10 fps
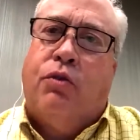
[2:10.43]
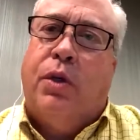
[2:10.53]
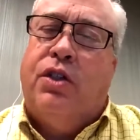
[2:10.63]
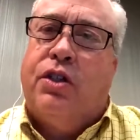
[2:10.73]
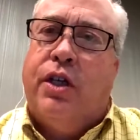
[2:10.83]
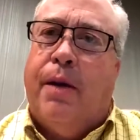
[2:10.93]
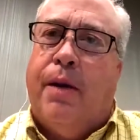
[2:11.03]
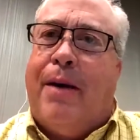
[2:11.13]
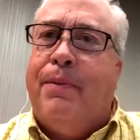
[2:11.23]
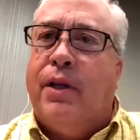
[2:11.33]
we see a
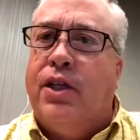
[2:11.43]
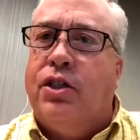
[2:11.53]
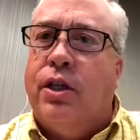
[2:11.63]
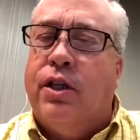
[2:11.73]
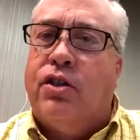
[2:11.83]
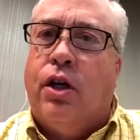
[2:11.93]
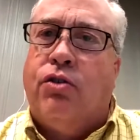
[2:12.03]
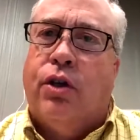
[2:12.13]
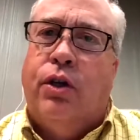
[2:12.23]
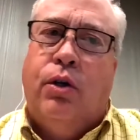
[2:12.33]
population in this
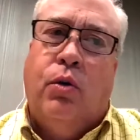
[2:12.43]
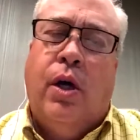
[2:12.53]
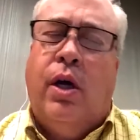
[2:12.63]
country who,